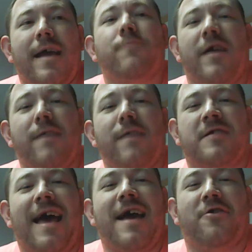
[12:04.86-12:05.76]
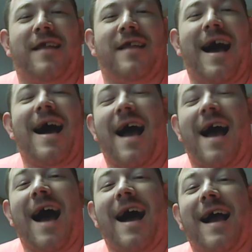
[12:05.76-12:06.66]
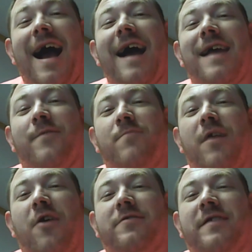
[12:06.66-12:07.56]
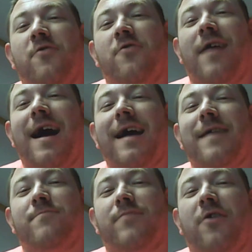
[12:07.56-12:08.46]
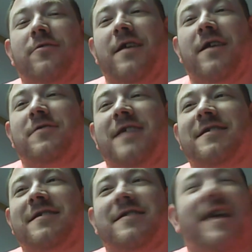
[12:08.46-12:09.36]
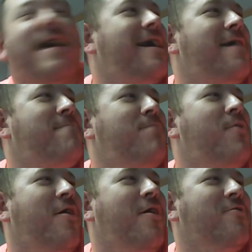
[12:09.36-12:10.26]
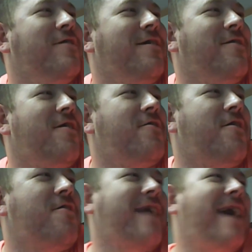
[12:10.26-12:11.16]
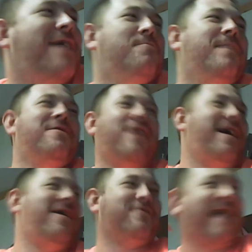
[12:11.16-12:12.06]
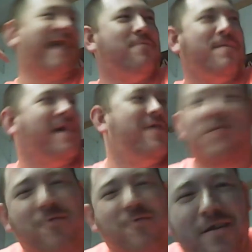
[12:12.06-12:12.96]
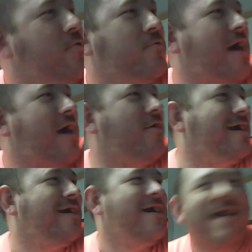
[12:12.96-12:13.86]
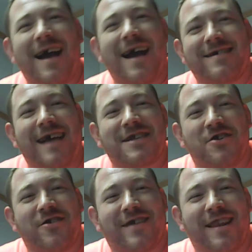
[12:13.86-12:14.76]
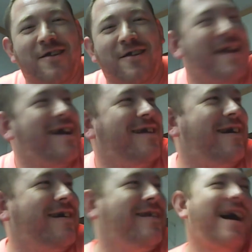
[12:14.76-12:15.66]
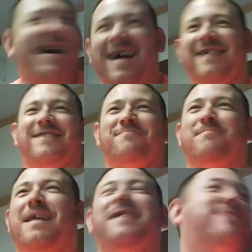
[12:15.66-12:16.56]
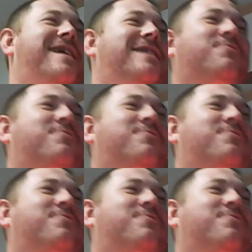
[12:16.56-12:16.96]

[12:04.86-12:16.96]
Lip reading: It was loud, and I even brought the old Texas A&M bullhorn or cattle bell out, or cattle bell, or whatever you want to call it. I shook it a little bit, and man, them kids